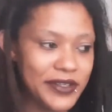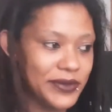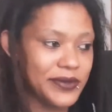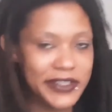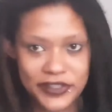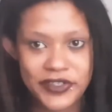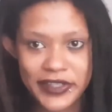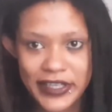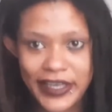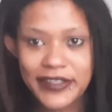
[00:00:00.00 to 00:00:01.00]
You
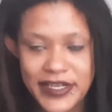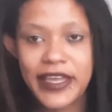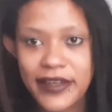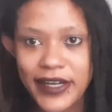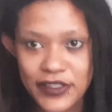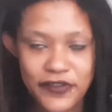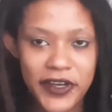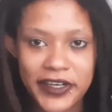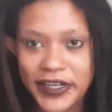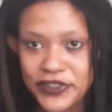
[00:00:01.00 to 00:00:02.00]
literally can take it as
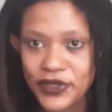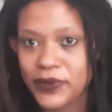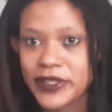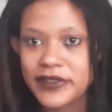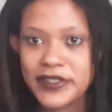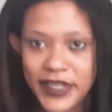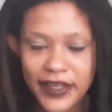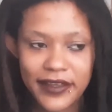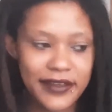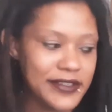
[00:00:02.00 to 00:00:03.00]
far as you want to
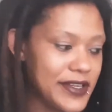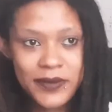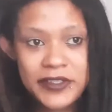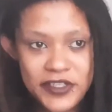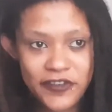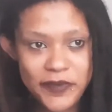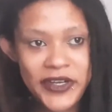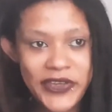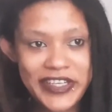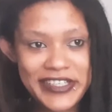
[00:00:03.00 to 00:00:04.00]
take it. Once you've
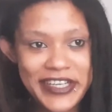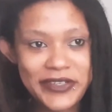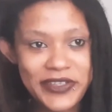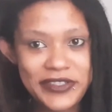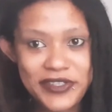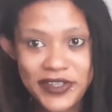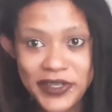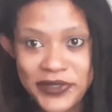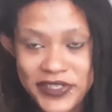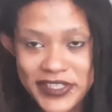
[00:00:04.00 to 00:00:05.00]
broken it down into
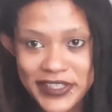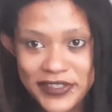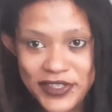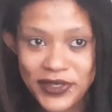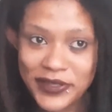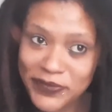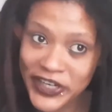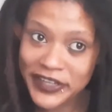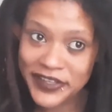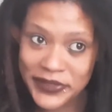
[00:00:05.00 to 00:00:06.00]
those things, you can
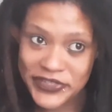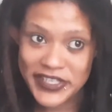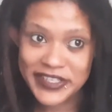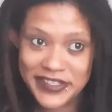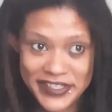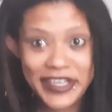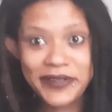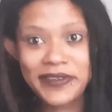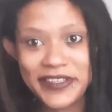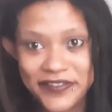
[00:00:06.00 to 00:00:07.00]
break those things
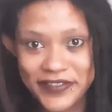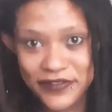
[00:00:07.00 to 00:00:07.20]
down even